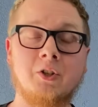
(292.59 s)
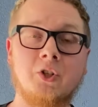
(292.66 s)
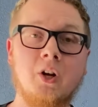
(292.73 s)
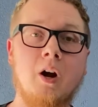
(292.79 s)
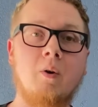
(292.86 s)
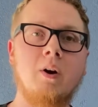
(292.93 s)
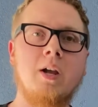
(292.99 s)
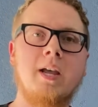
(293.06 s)

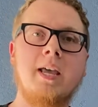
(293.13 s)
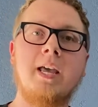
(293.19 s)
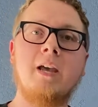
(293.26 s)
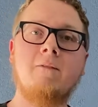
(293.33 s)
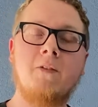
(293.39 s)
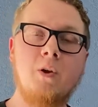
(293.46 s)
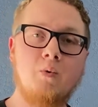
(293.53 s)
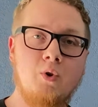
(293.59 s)
So
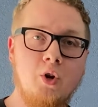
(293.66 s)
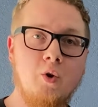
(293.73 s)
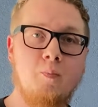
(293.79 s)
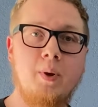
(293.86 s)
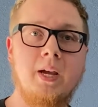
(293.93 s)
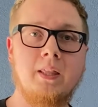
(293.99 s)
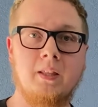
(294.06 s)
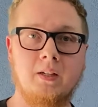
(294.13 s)
if you do
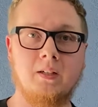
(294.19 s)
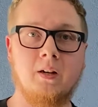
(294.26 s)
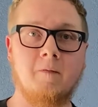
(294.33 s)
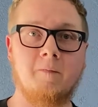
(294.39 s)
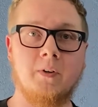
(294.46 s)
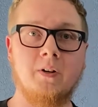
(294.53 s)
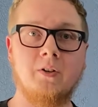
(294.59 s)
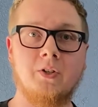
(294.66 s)
pick this
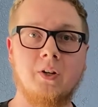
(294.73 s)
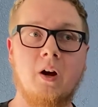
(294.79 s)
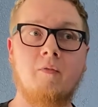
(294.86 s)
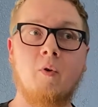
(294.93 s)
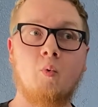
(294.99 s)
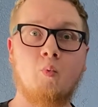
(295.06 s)
up for yourself,